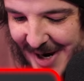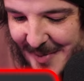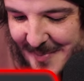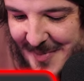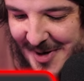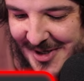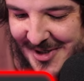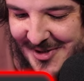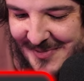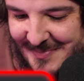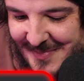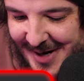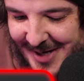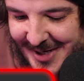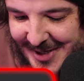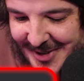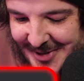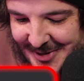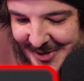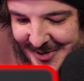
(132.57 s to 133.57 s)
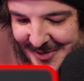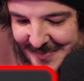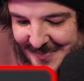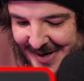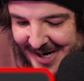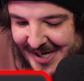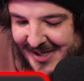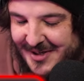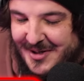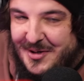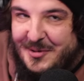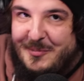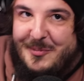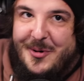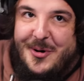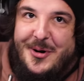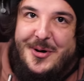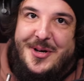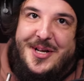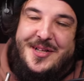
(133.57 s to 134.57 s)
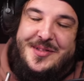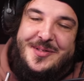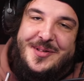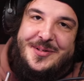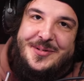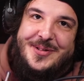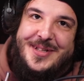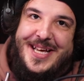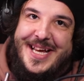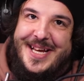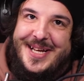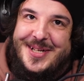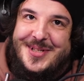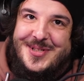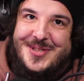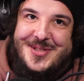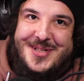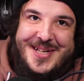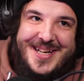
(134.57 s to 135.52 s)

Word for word: much money do you make? You weren't in the leaks.